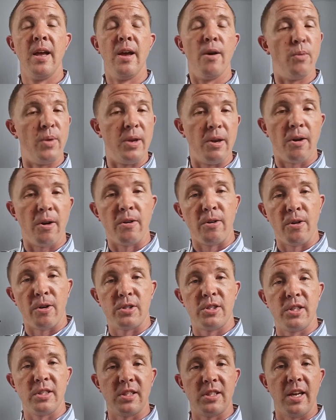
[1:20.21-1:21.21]
We are
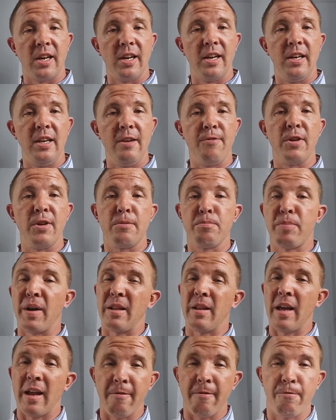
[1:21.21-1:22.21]
not just going to leave it,
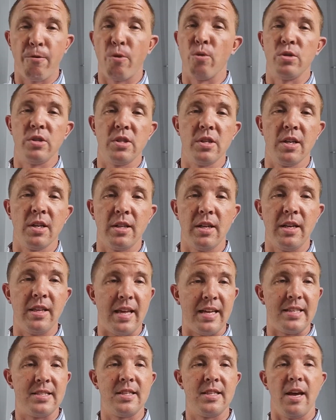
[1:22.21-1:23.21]
but unfortunately
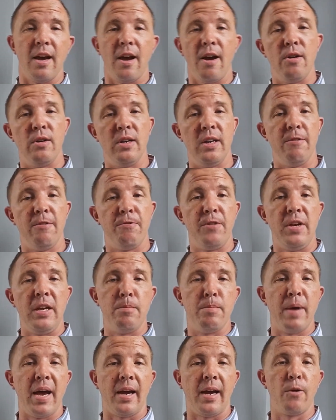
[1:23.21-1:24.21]
that's the only
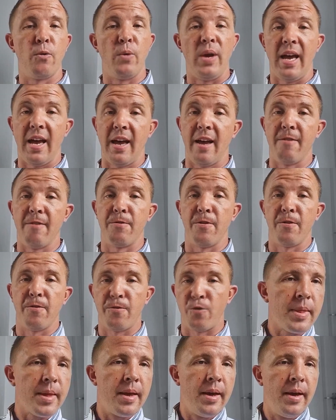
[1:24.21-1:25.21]
feedback we have
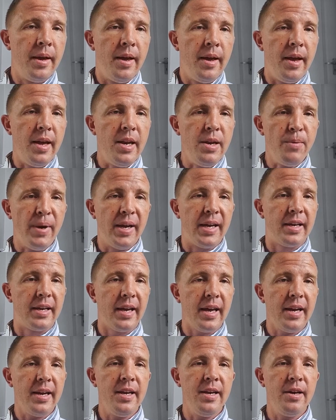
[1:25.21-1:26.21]
for now. Anyway,
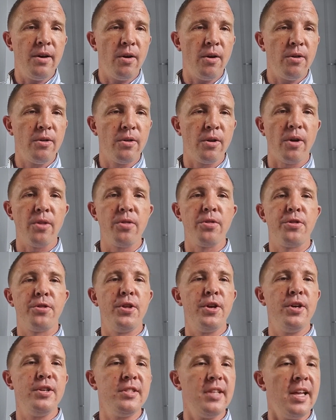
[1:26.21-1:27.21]
carrying on
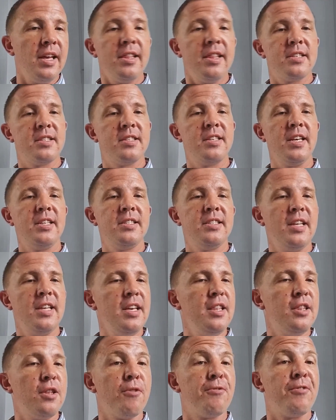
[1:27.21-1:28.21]
Thursday the
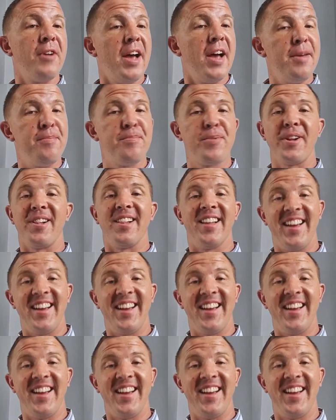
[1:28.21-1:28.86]
16th of April.